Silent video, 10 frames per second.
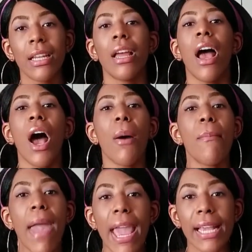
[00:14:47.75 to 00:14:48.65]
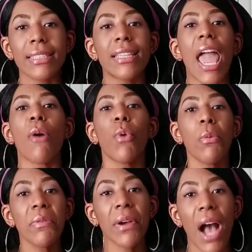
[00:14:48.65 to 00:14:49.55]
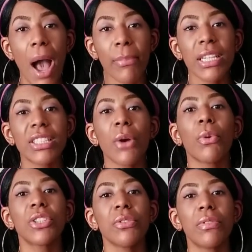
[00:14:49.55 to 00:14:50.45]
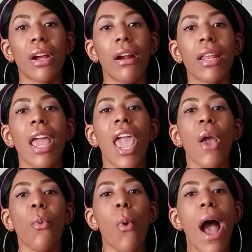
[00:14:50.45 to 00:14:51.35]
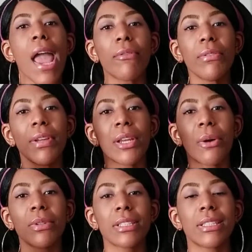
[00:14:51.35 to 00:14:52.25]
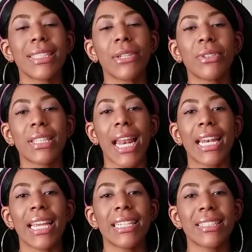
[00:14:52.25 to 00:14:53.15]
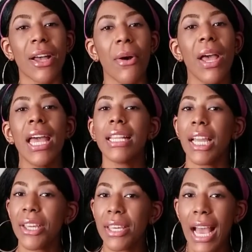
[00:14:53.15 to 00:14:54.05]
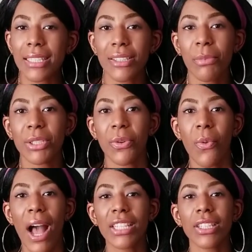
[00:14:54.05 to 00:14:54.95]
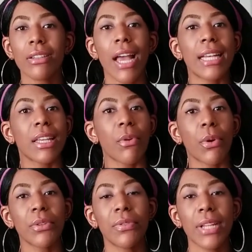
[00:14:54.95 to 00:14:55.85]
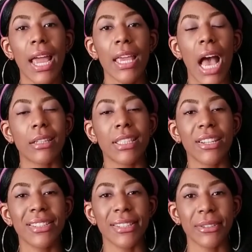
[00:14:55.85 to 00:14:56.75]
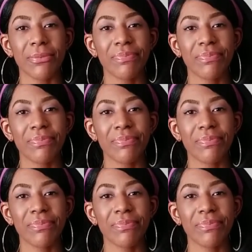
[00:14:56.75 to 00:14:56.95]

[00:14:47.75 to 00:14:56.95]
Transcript: amazed at what we've accomplished and what you've learned and why every video was in a sequence that it is. So thank you guys so much for watching. You guys have a wonderful day. I'll see you soon.